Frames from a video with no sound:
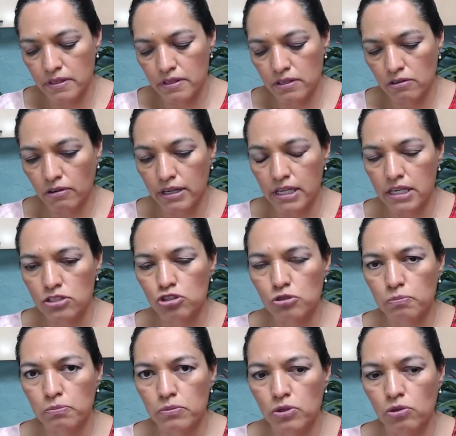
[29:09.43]
What
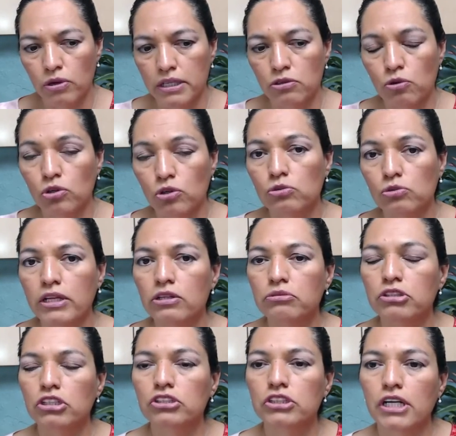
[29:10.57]
of
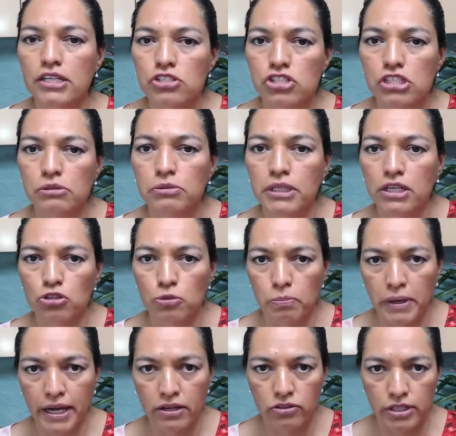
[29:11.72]
those relationships are your
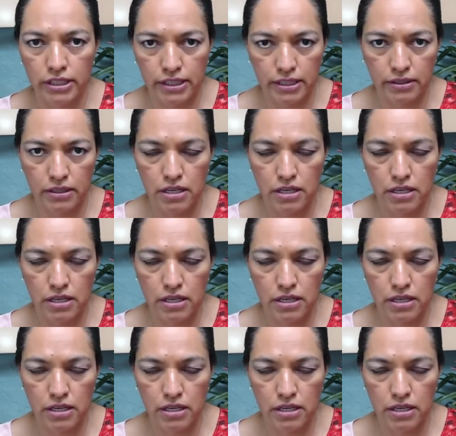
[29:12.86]
priority?